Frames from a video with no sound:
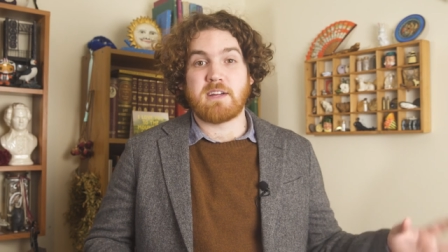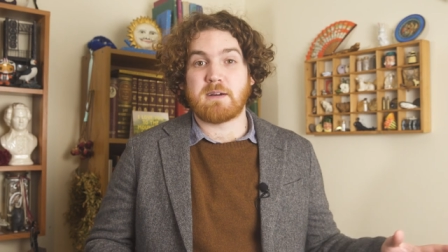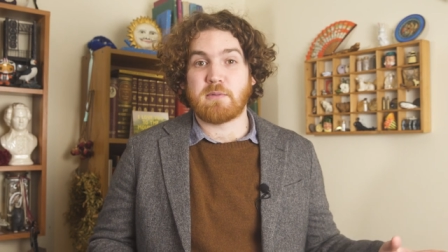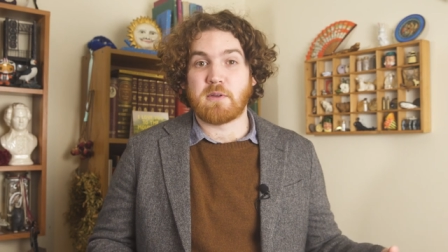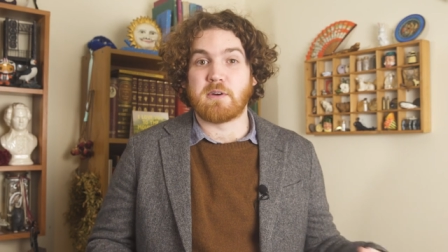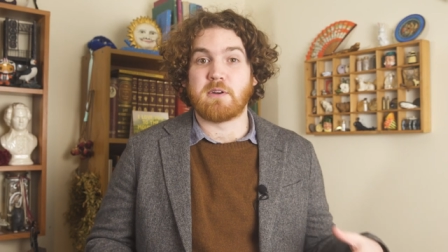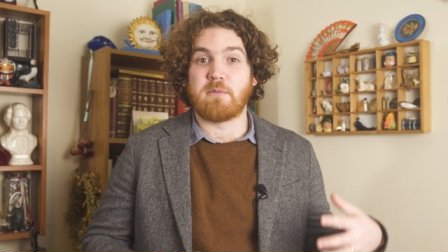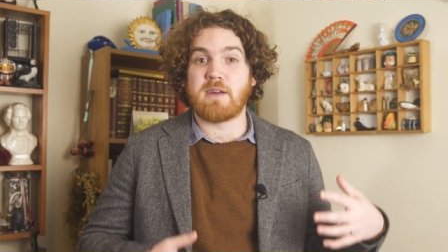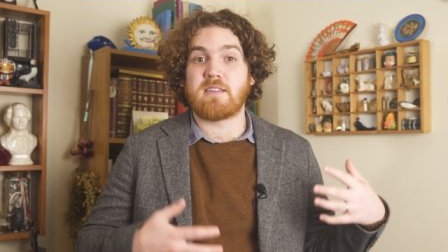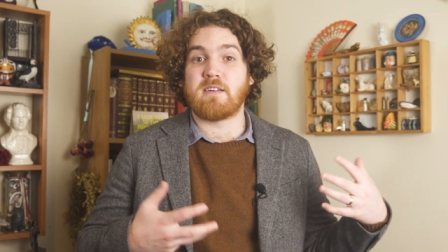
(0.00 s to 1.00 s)
re-upload
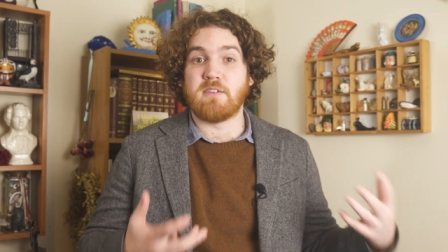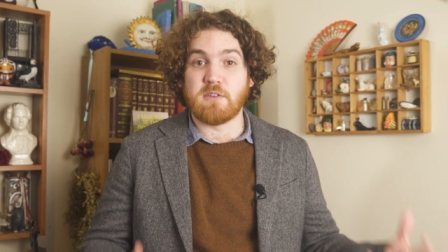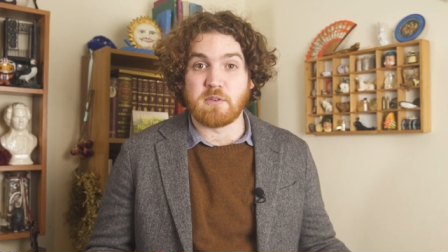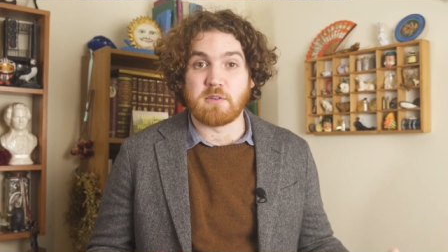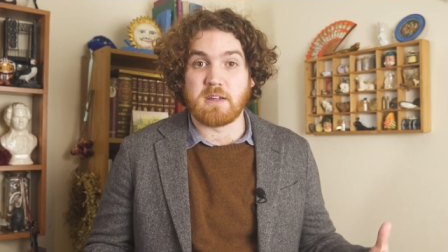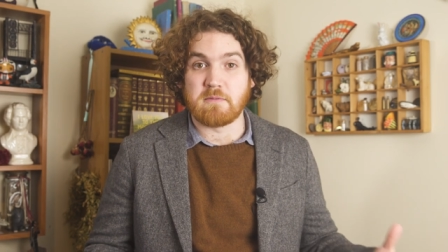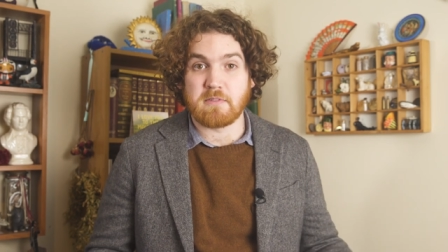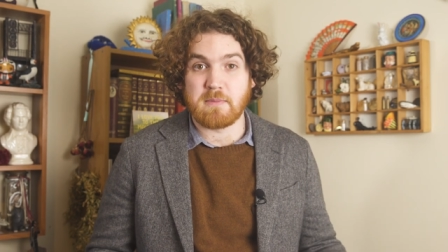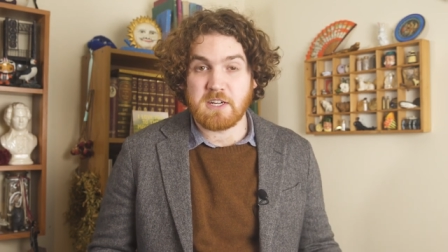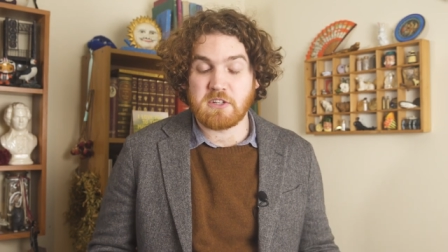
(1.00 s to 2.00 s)
with new
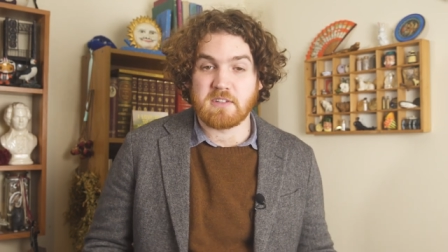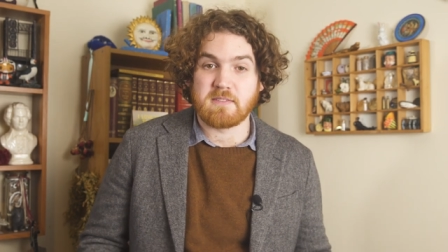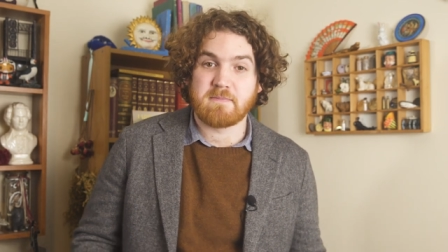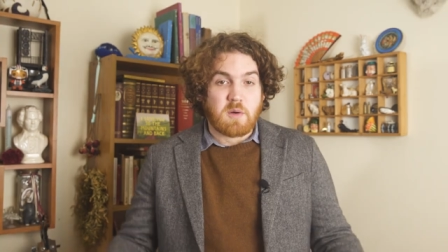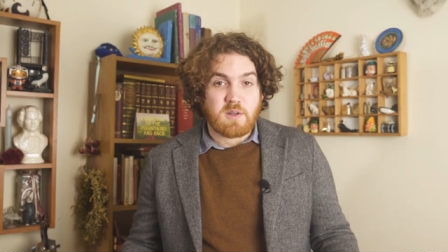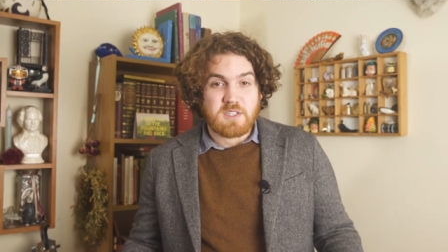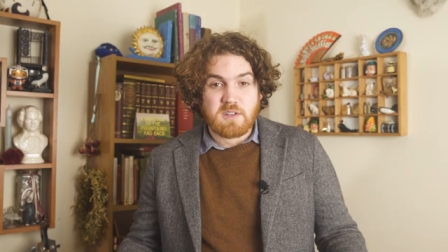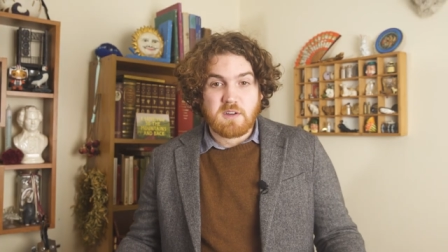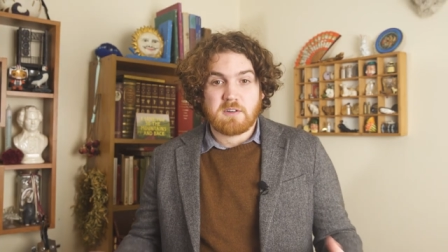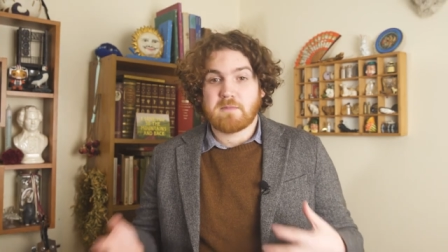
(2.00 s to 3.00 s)
information.
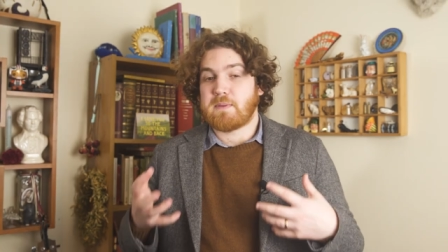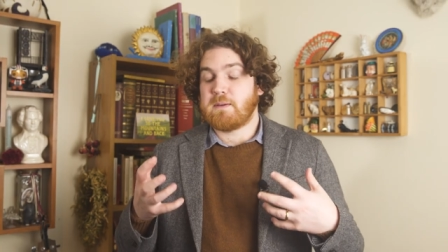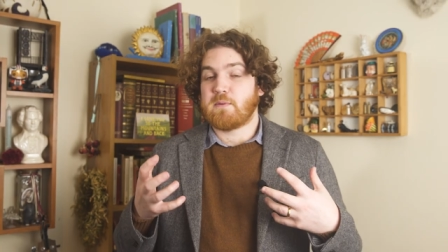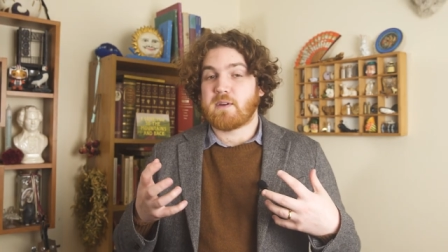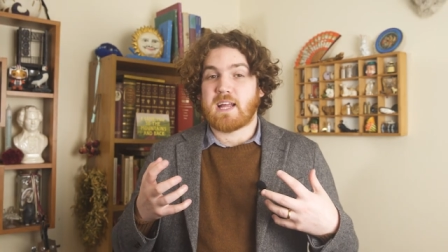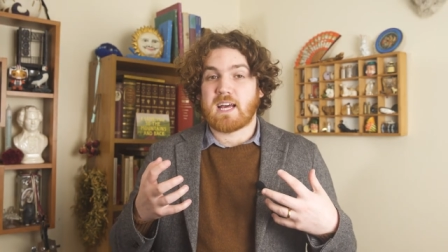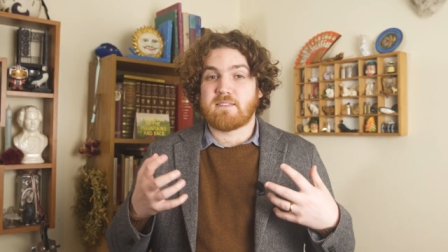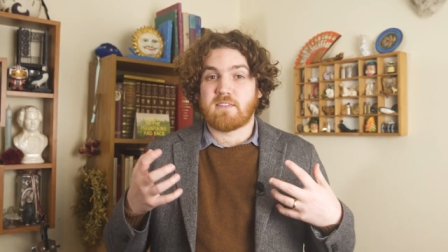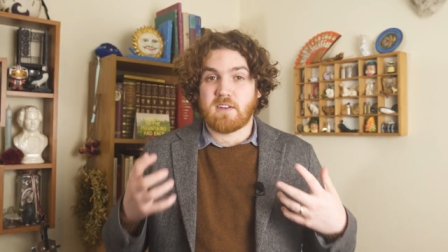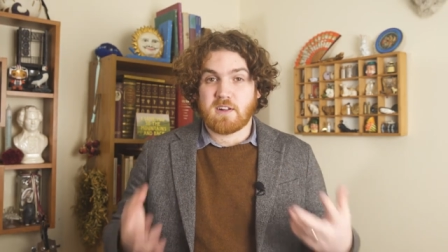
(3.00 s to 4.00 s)
Also, people can
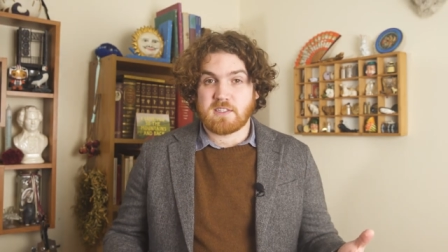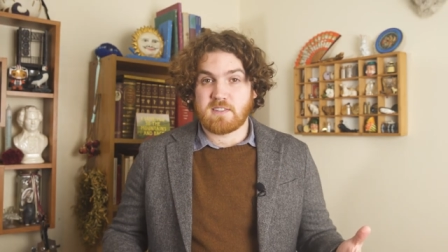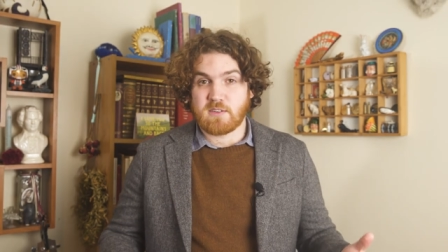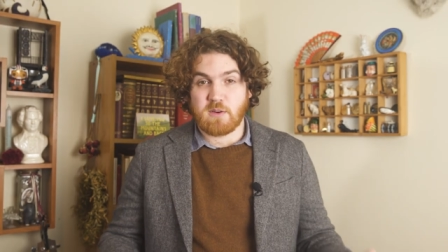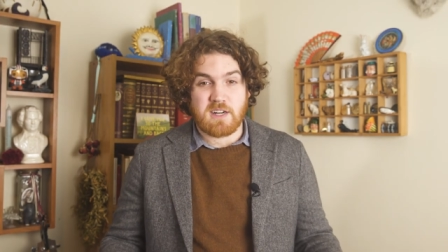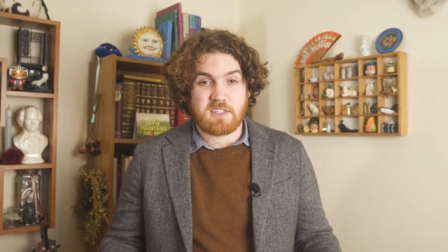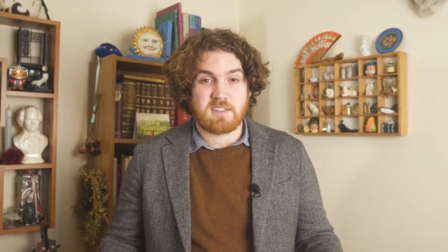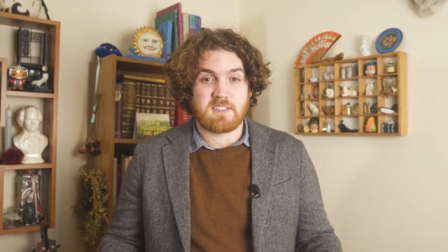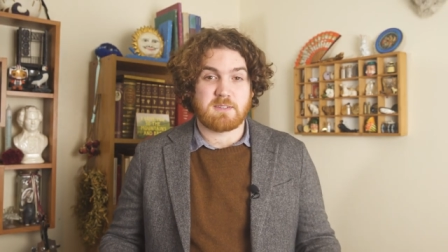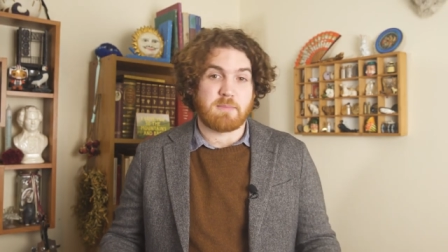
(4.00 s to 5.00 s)
have lots of
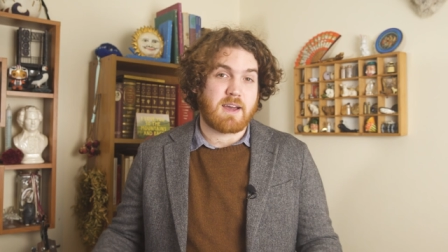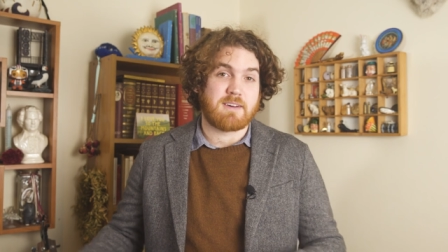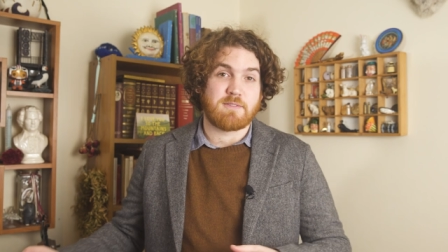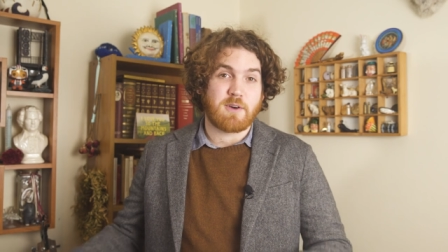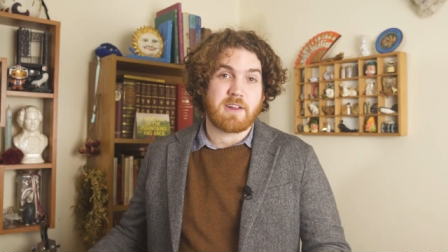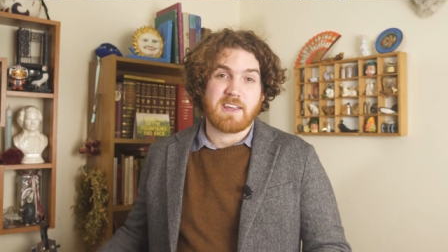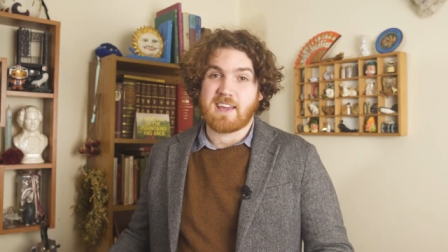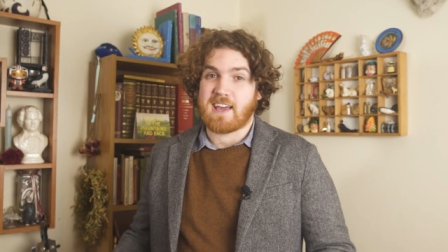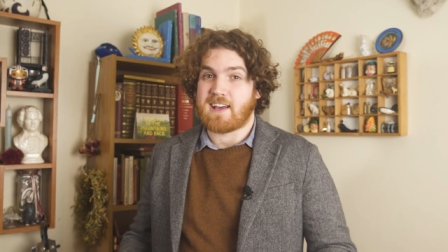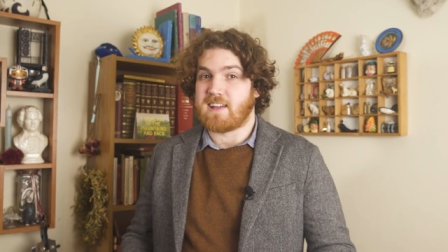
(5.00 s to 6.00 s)
questions about
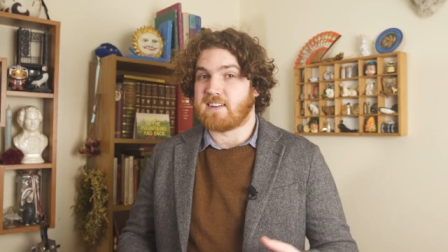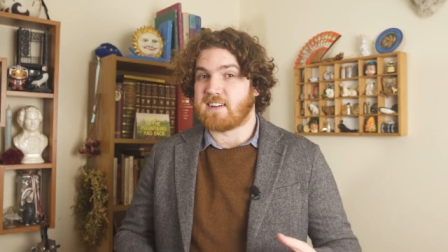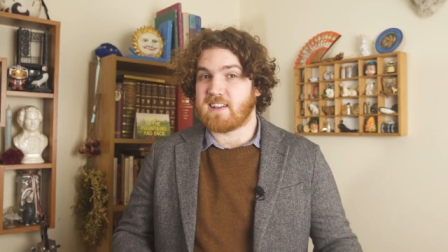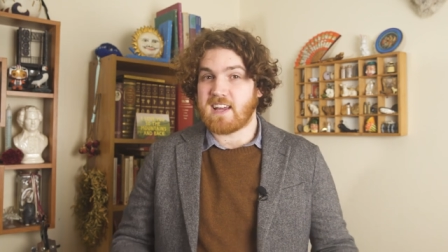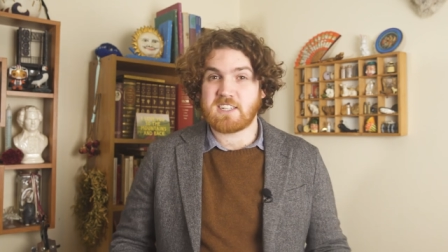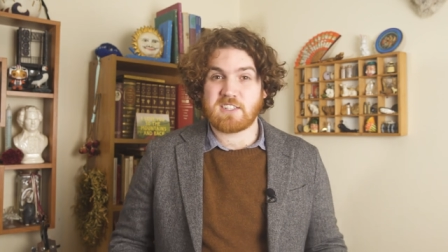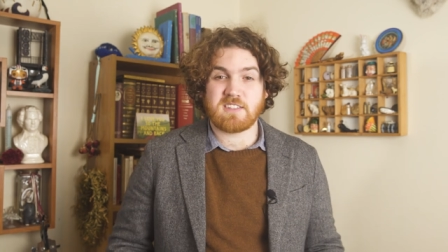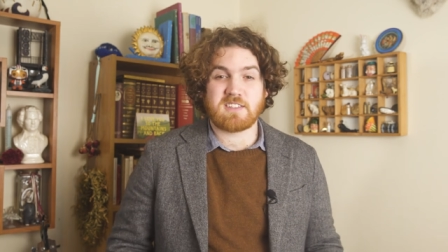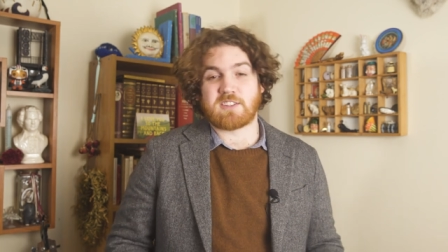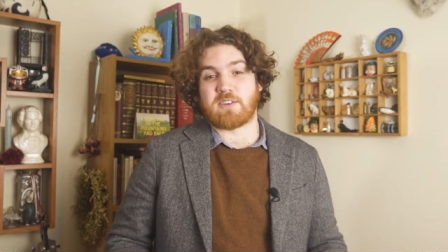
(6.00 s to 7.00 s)
voting and
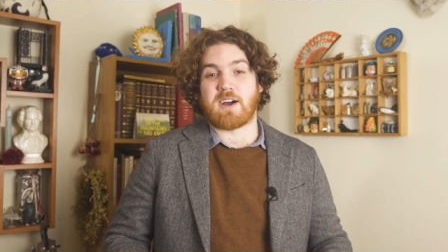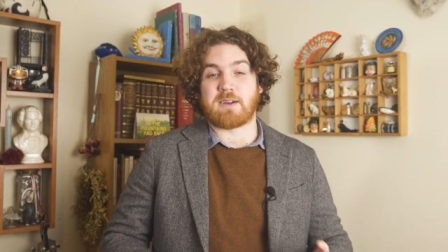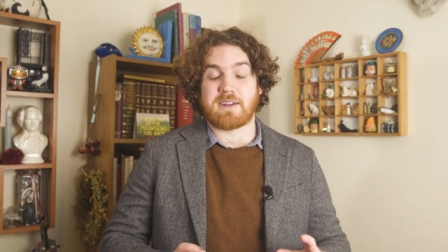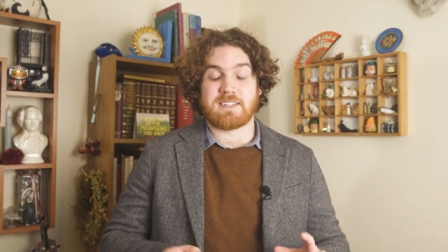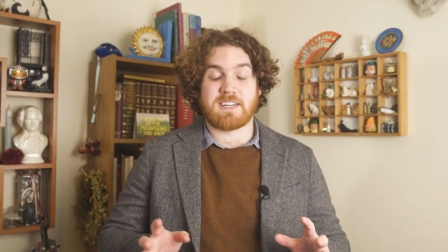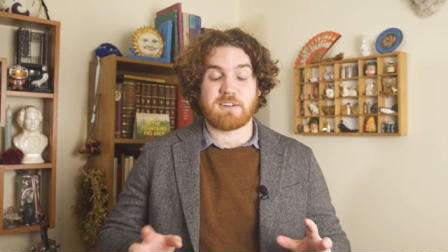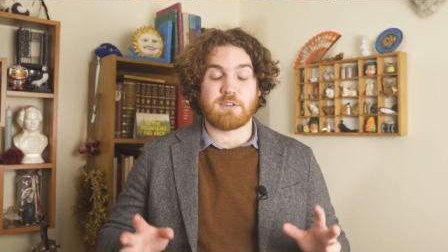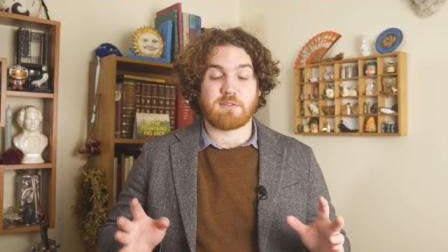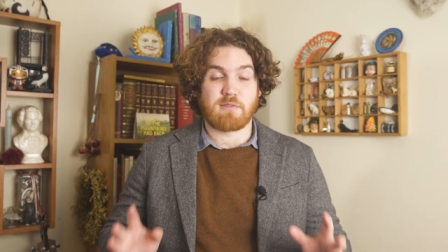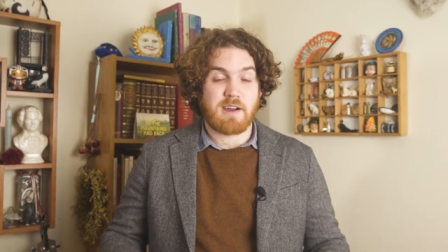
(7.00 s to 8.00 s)
elections, so I'm gonna tell
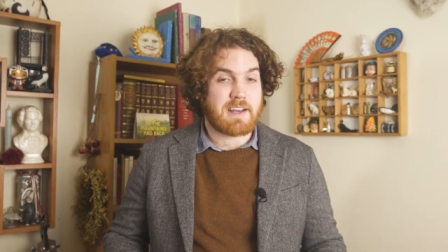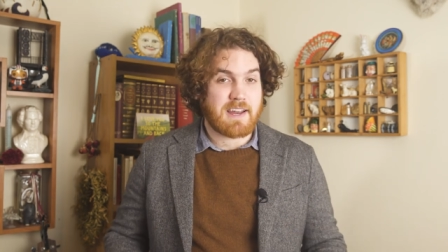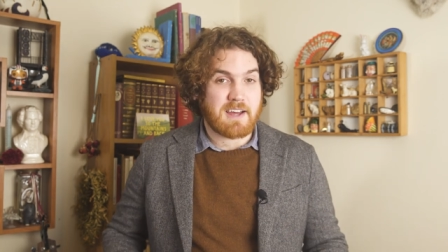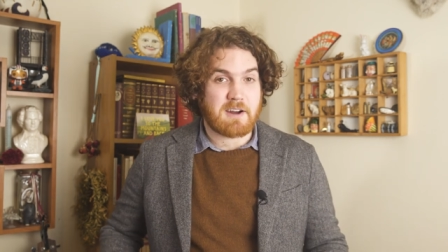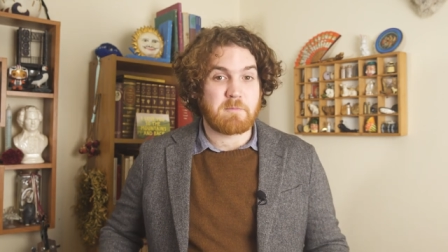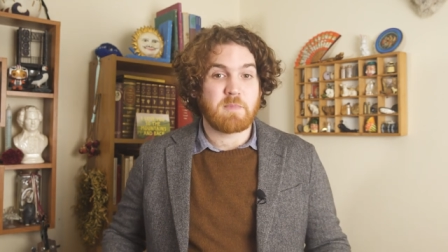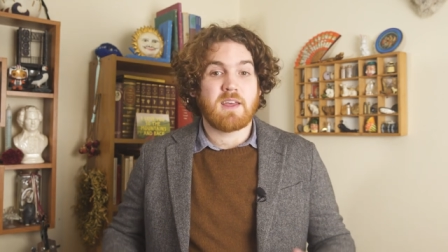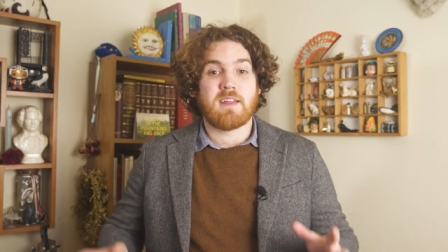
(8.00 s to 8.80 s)
you right now